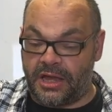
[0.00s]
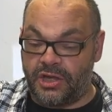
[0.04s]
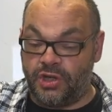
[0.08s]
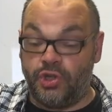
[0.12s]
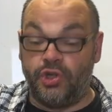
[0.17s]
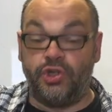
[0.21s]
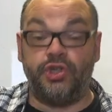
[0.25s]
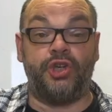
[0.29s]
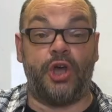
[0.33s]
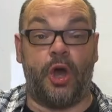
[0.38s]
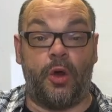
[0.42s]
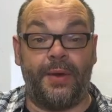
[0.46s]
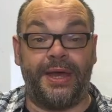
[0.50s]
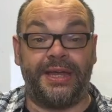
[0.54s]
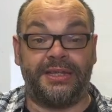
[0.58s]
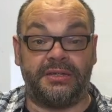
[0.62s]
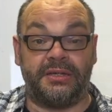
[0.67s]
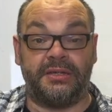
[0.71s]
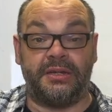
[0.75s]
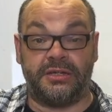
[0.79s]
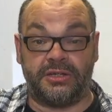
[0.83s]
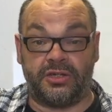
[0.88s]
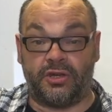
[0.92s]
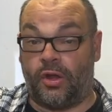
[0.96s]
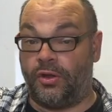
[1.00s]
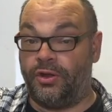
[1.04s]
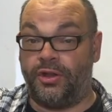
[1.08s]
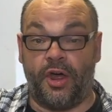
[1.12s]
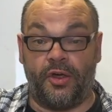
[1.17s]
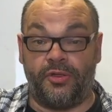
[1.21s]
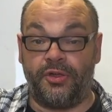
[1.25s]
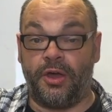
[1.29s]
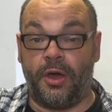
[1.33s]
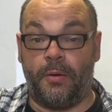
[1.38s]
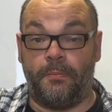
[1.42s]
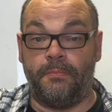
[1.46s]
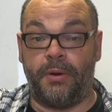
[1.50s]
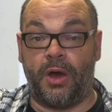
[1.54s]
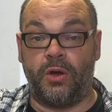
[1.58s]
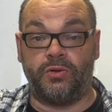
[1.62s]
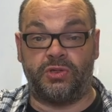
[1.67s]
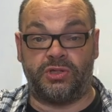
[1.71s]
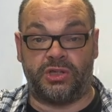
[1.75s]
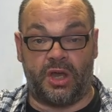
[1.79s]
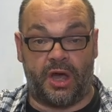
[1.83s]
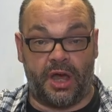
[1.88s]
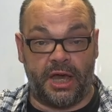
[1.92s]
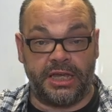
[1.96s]
you show it, and it's got nothing on both
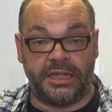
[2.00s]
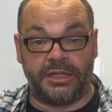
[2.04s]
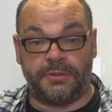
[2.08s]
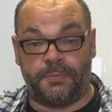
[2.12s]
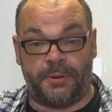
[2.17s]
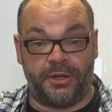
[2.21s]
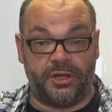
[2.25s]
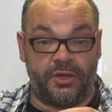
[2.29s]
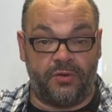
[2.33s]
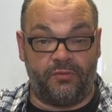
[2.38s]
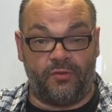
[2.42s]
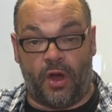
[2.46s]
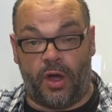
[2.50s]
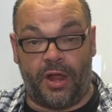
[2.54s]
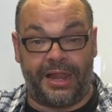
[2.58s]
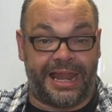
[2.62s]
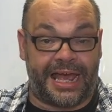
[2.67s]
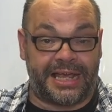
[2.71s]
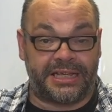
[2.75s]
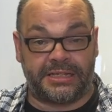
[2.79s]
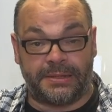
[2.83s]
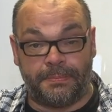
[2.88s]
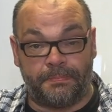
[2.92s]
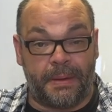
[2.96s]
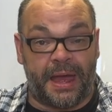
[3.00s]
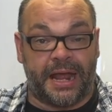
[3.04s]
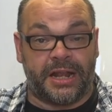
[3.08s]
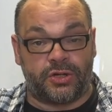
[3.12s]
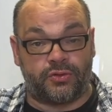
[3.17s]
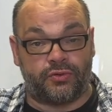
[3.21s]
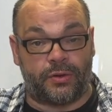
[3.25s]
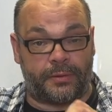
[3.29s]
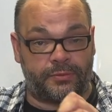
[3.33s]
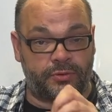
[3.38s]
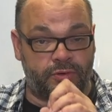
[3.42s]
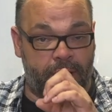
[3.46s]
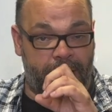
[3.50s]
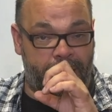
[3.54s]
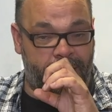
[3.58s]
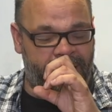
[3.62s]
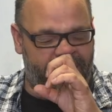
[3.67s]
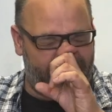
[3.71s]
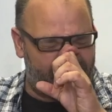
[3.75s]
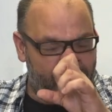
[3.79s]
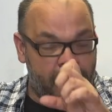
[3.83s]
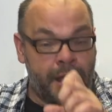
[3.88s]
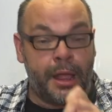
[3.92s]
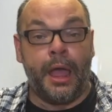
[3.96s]
sides, but you've got elastic bands wrapped around
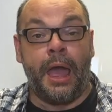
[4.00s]
it.